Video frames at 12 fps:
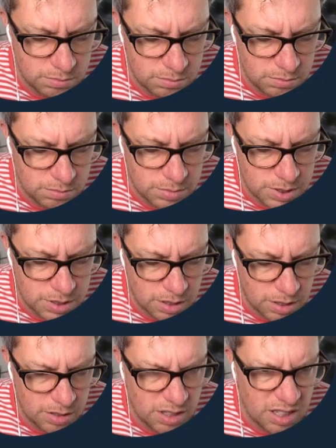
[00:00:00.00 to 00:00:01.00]

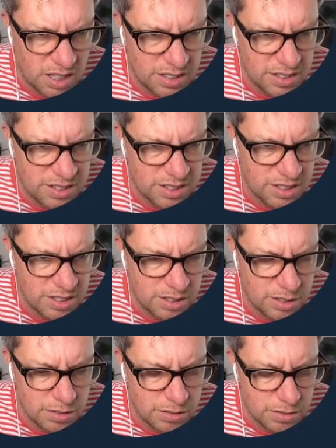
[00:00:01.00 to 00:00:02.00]
So let's
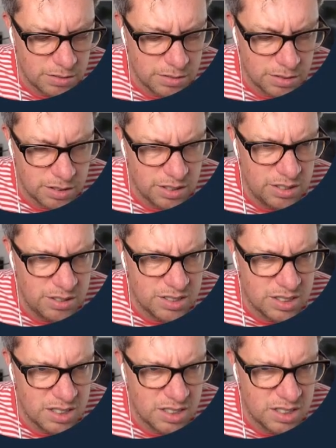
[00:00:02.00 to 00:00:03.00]
do
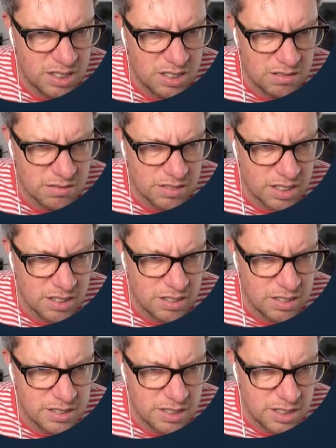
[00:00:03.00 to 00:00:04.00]
using, oh no,
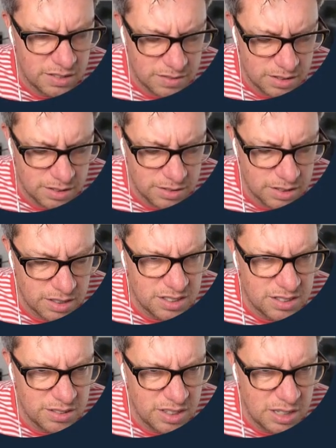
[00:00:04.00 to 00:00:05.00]
let's leave the using, let's
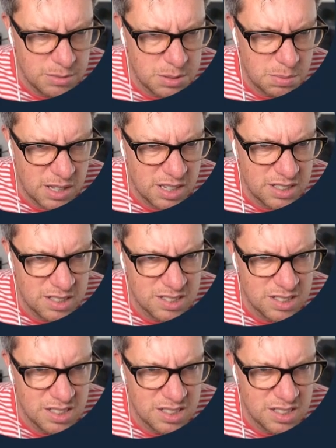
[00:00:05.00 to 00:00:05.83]
do namespace.